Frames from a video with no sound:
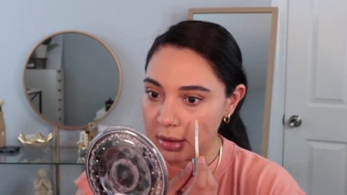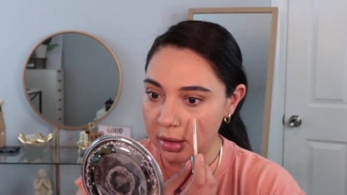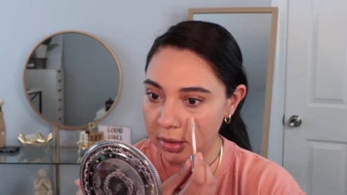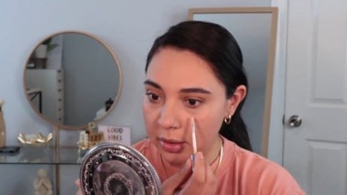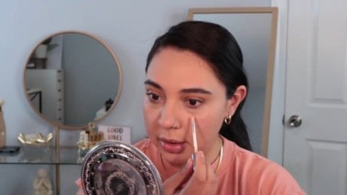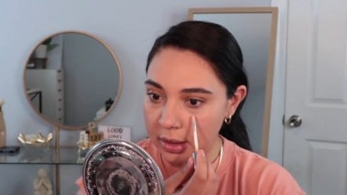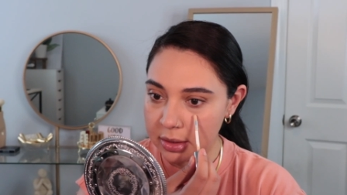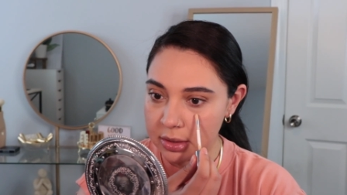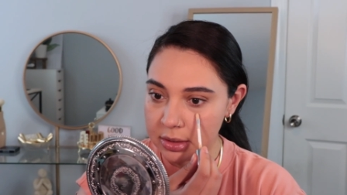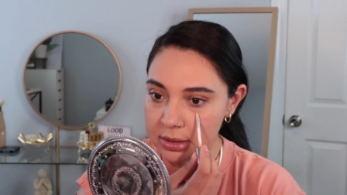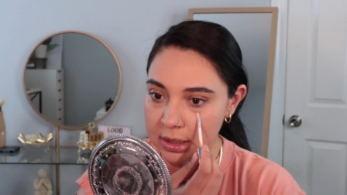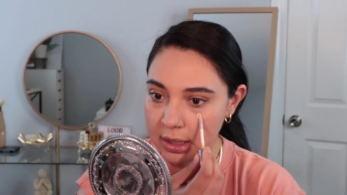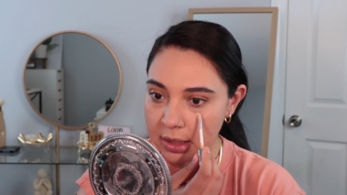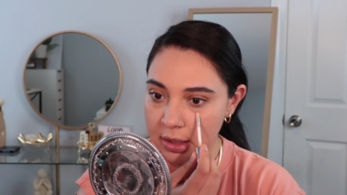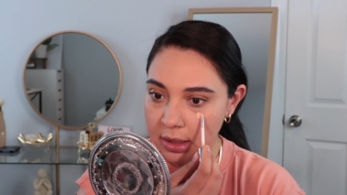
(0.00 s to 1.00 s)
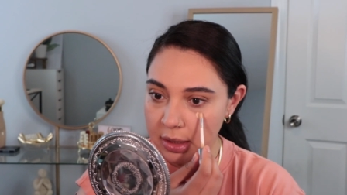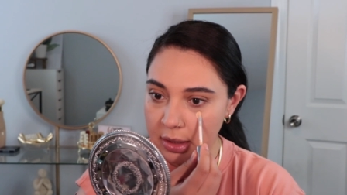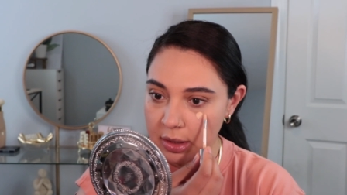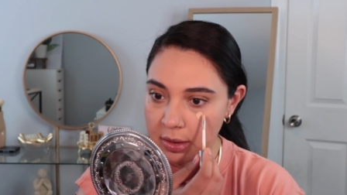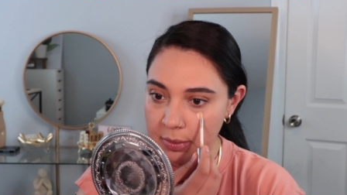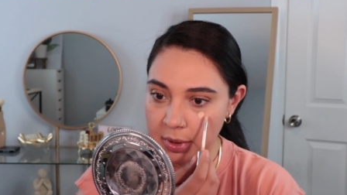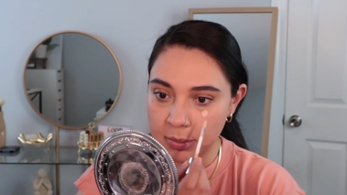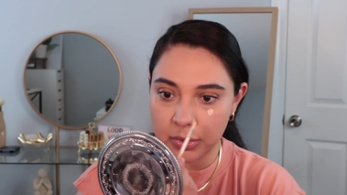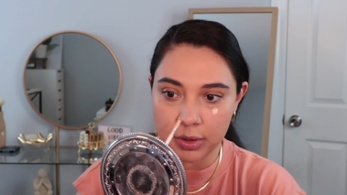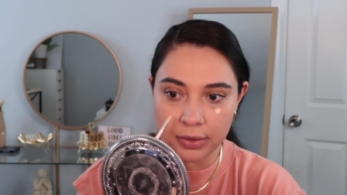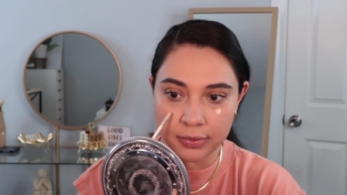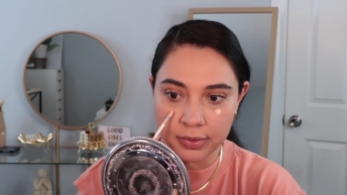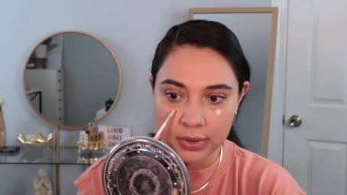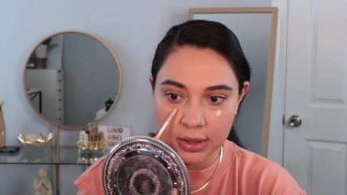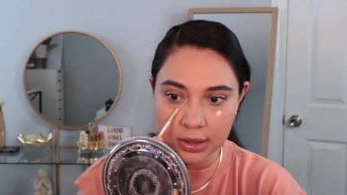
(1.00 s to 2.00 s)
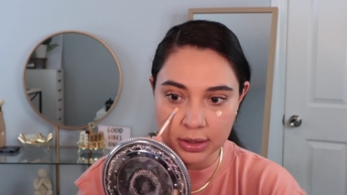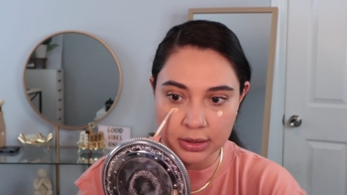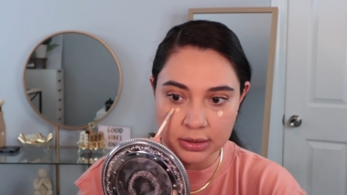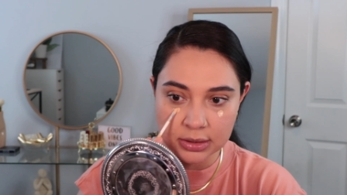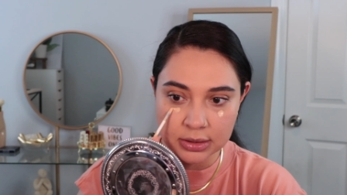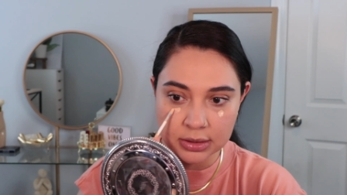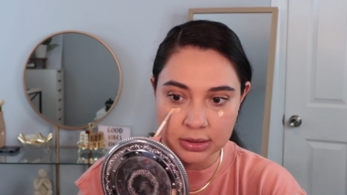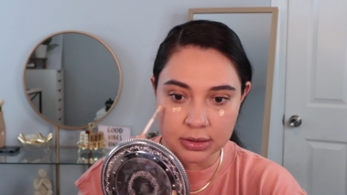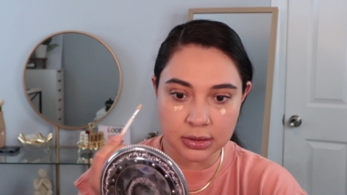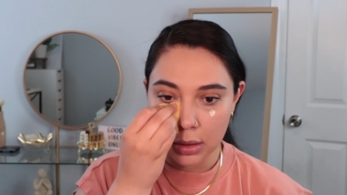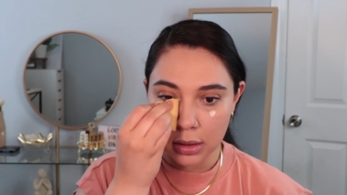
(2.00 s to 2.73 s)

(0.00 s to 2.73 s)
I'll go ahead and just add a little bit more of this.